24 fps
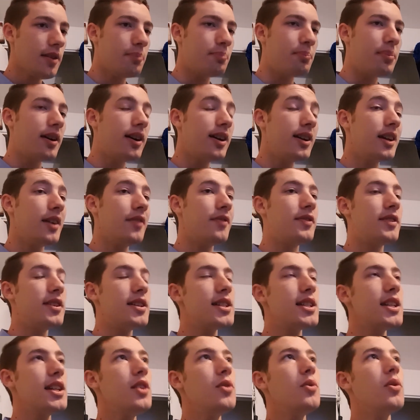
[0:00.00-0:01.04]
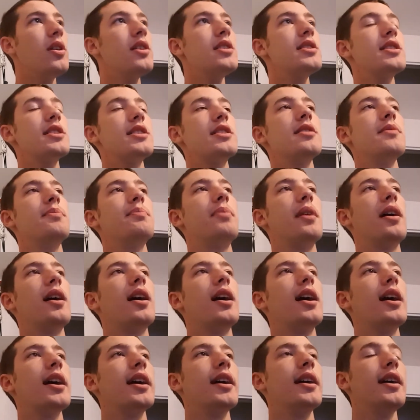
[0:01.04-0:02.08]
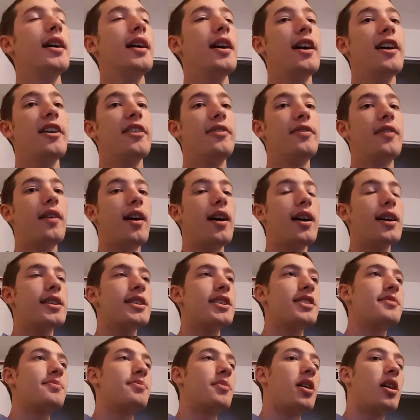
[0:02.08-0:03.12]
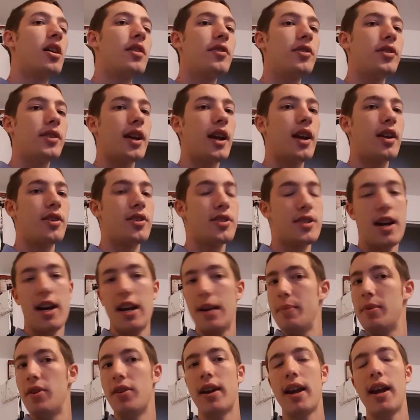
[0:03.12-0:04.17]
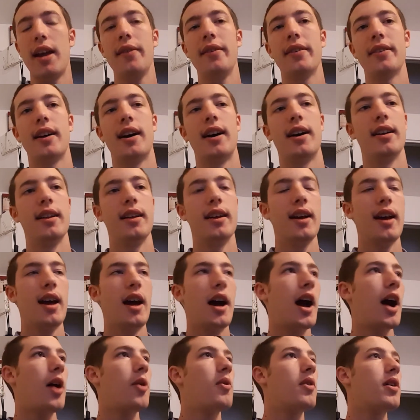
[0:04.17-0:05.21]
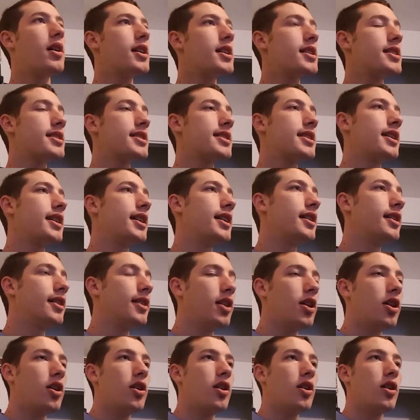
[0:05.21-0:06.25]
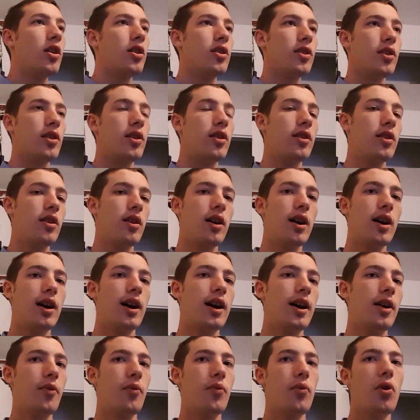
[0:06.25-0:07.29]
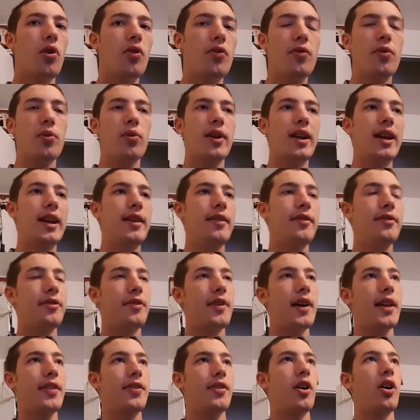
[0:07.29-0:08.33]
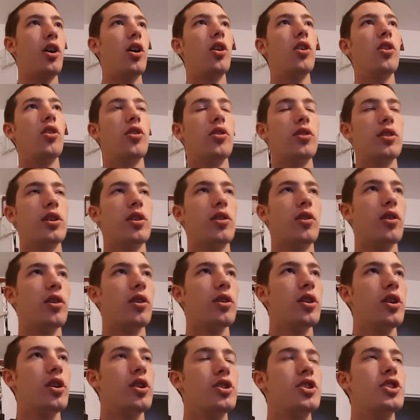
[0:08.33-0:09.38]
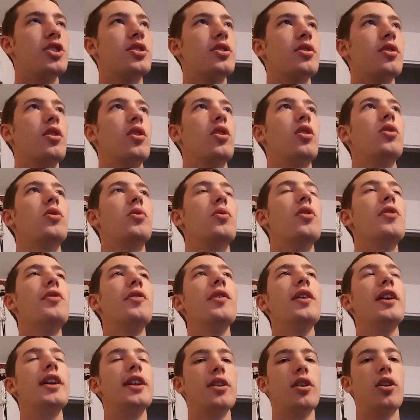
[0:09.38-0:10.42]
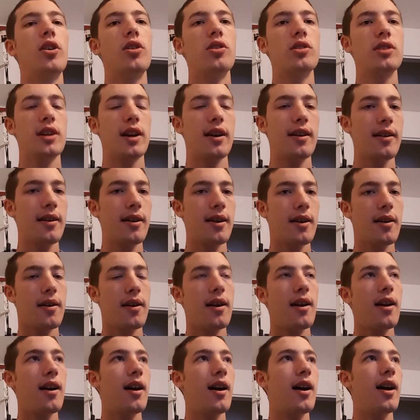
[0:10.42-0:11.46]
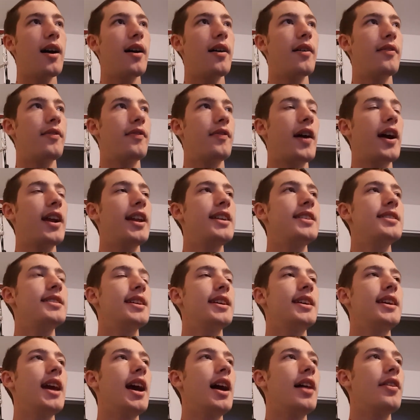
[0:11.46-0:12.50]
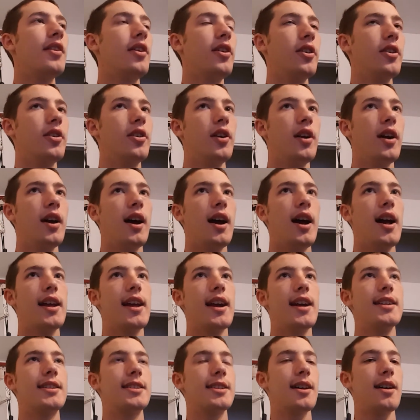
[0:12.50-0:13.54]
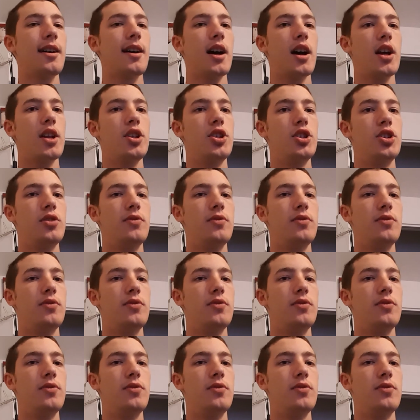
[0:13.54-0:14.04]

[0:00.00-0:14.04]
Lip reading: But if Disney wants to buy Fox's Marvel characters, I'm okay with that. I want to see Wolverine fight the Hulk, or just Wolverine and Hulk fighting together against a